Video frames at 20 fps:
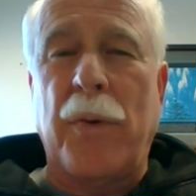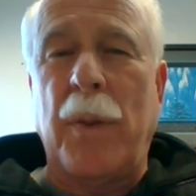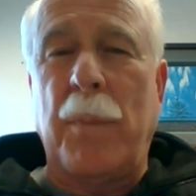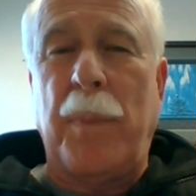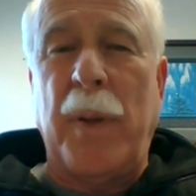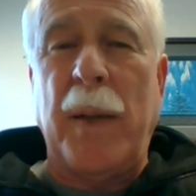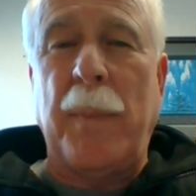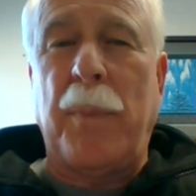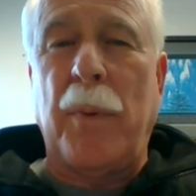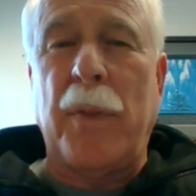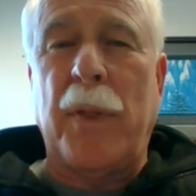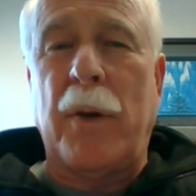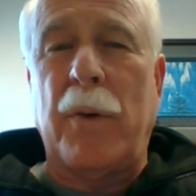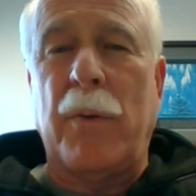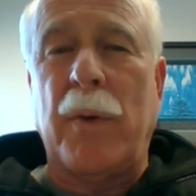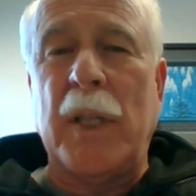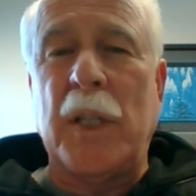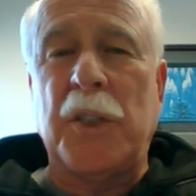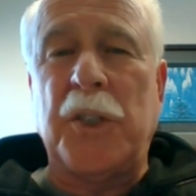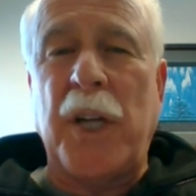for the people that are
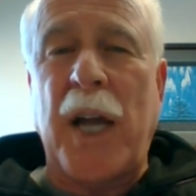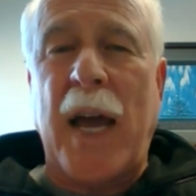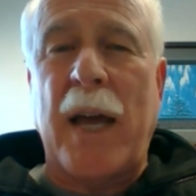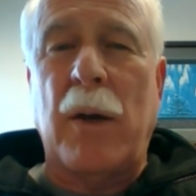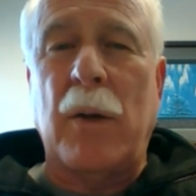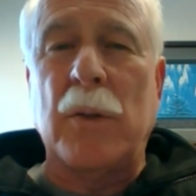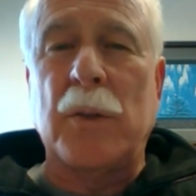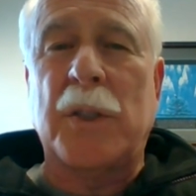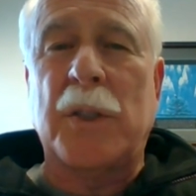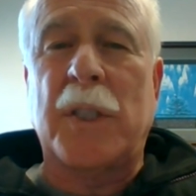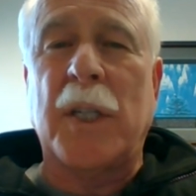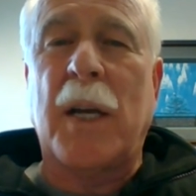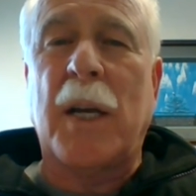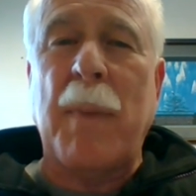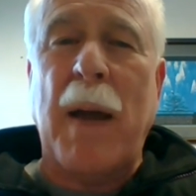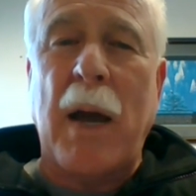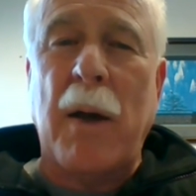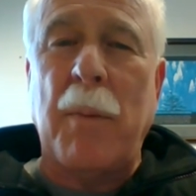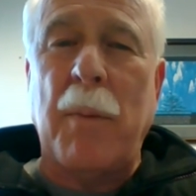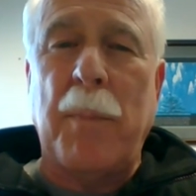in the shadows to
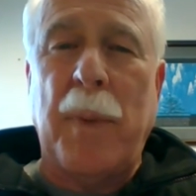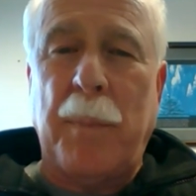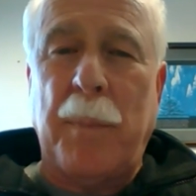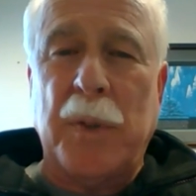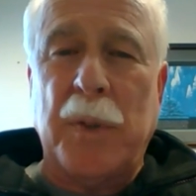come out and be